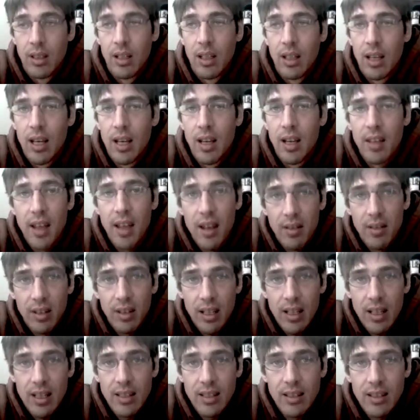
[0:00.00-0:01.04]
Uh, they have a
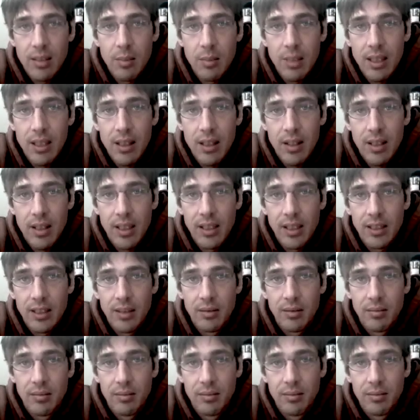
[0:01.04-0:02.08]
lot of similarities,
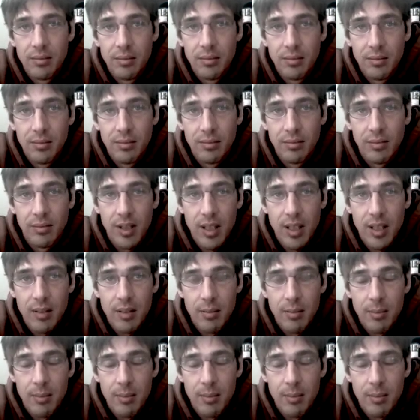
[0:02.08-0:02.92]
right?